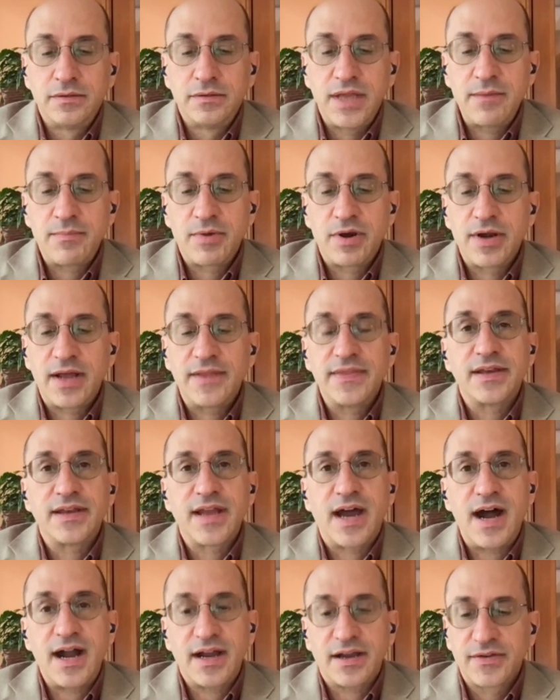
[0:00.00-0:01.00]
who labored on
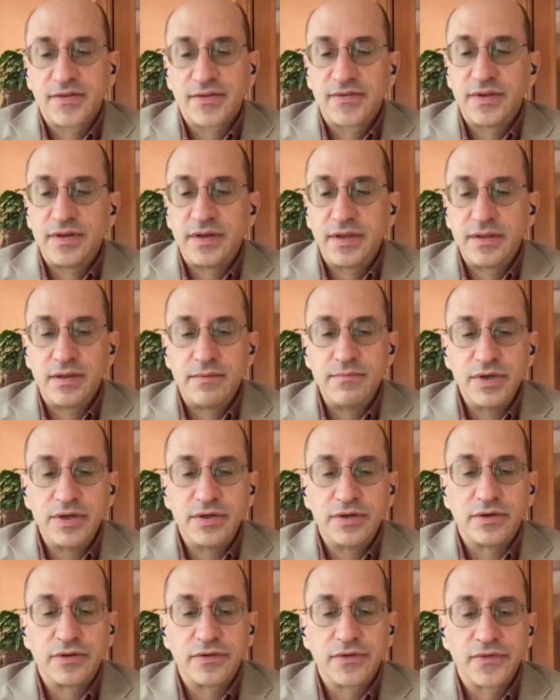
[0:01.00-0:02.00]
the docks and in the
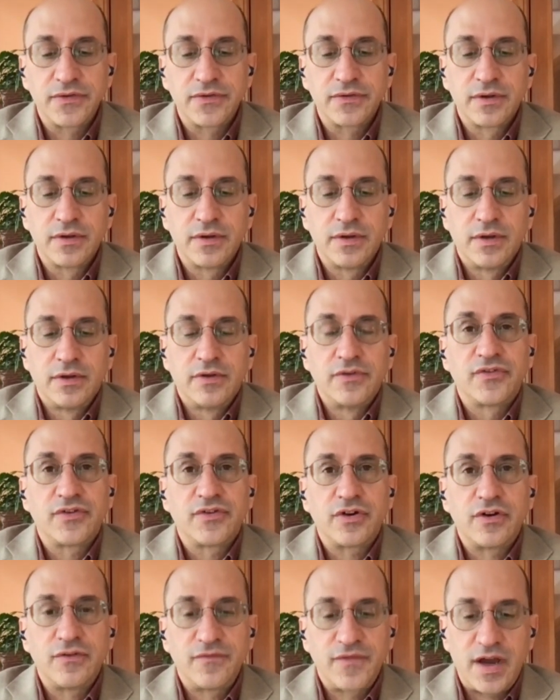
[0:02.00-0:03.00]
mills,
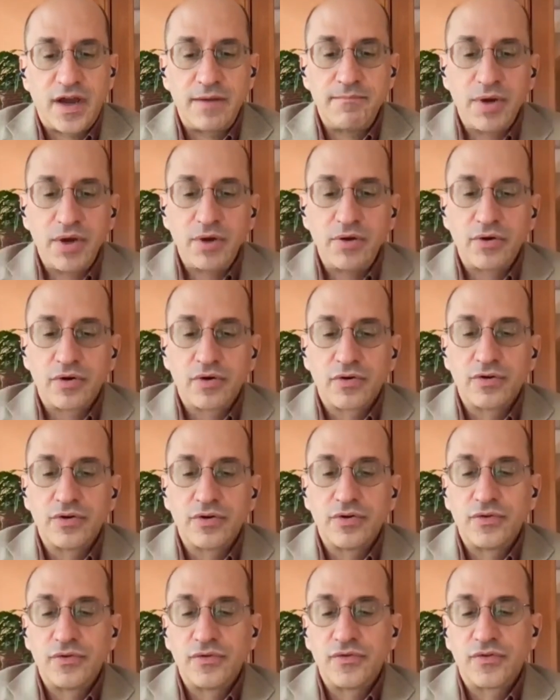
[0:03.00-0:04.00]
served on boat
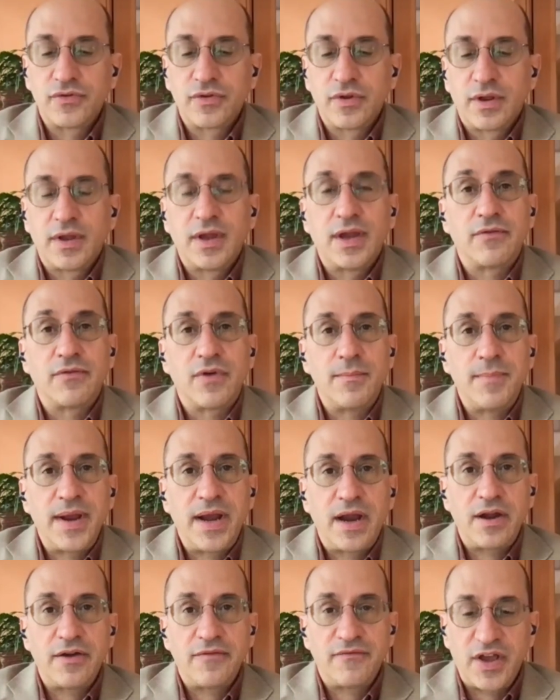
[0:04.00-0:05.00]
crews and
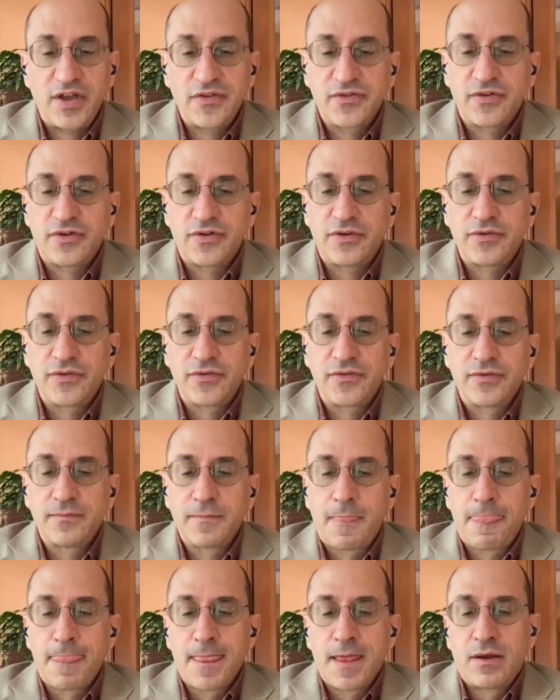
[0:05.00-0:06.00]
repaired
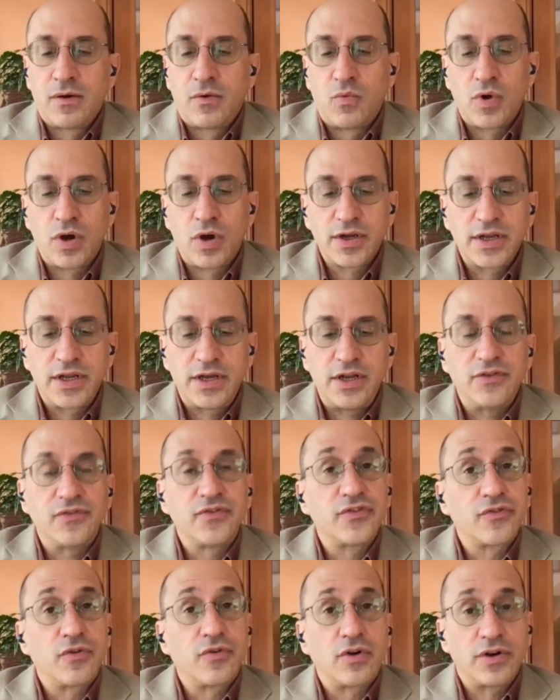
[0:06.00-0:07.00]
vessels, worked in
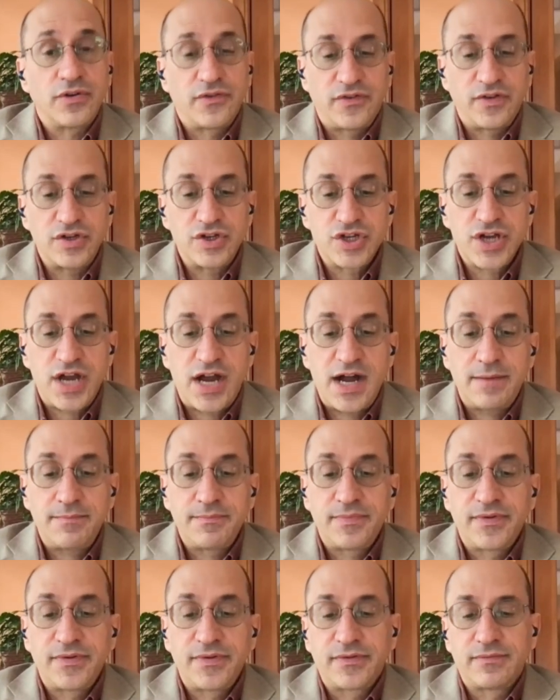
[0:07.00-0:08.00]
its stores and
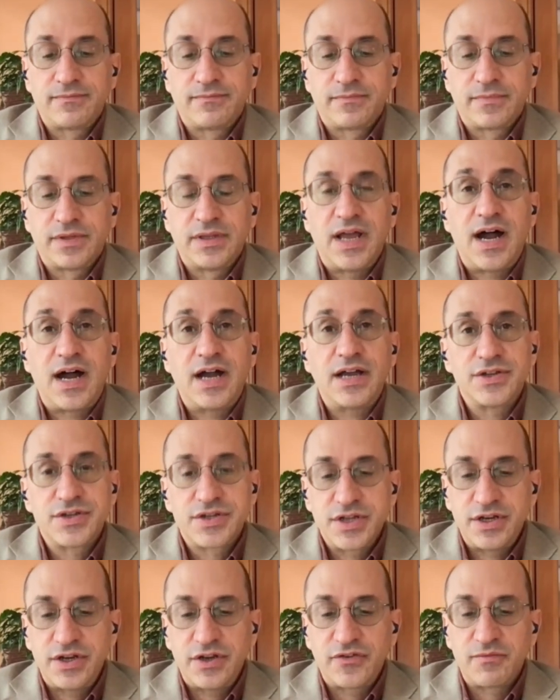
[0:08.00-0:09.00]
shops,
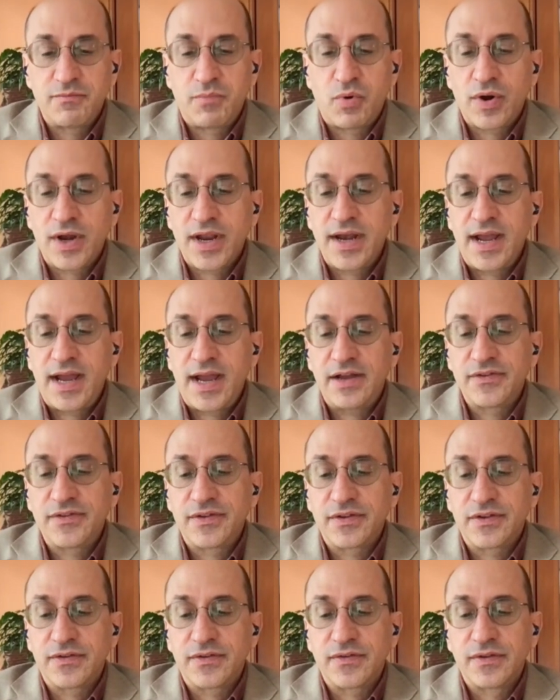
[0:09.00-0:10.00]
lodged in its boarding
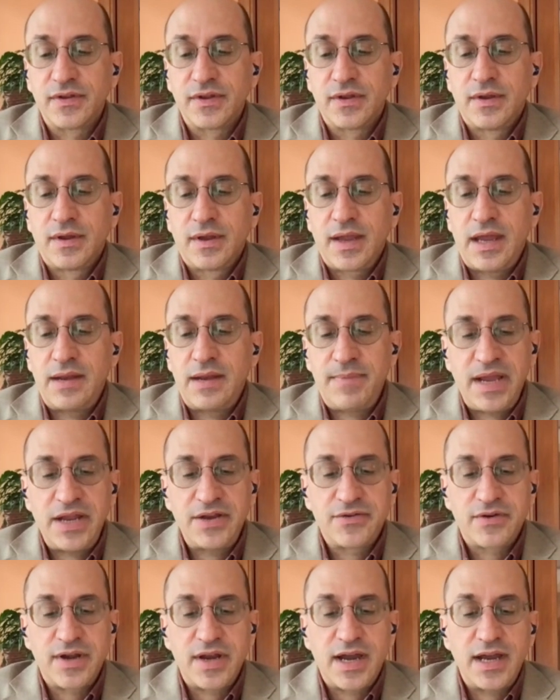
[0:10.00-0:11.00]
houses, and
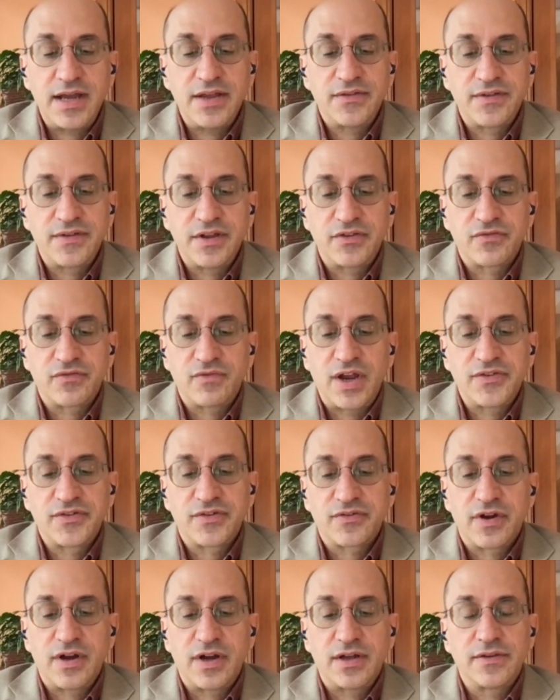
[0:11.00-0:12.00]
patronized its
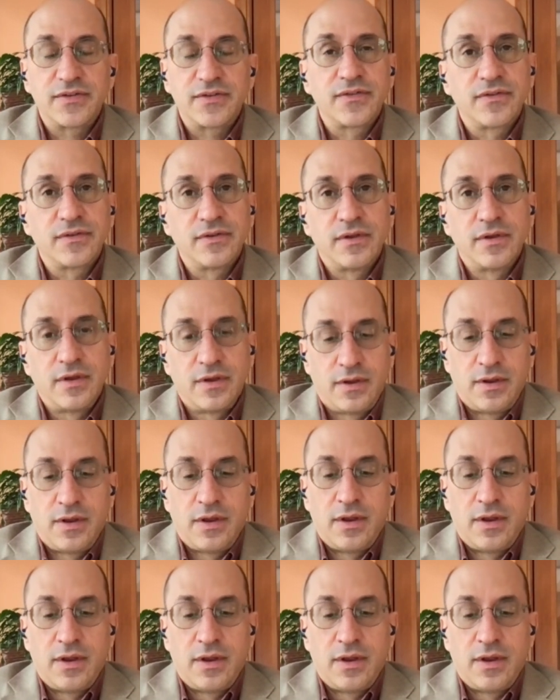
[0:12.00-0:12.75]
restaurants,